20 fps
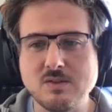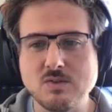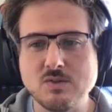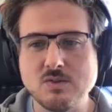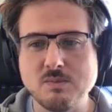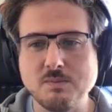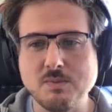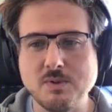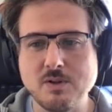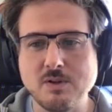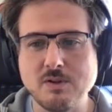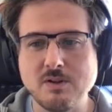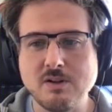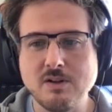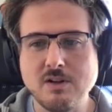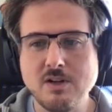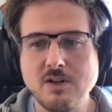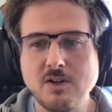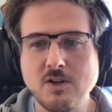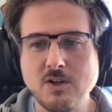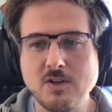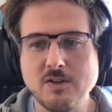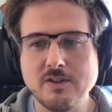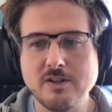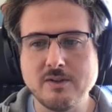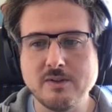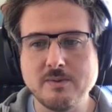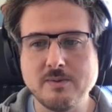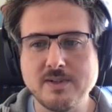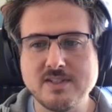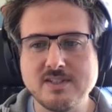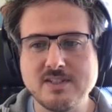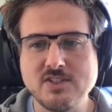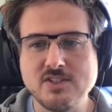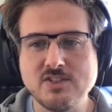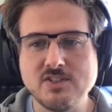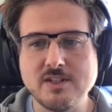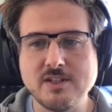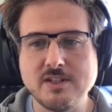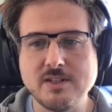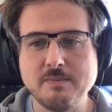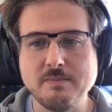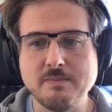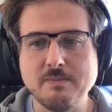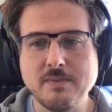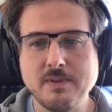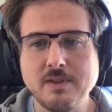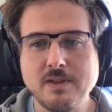support other reverse engineering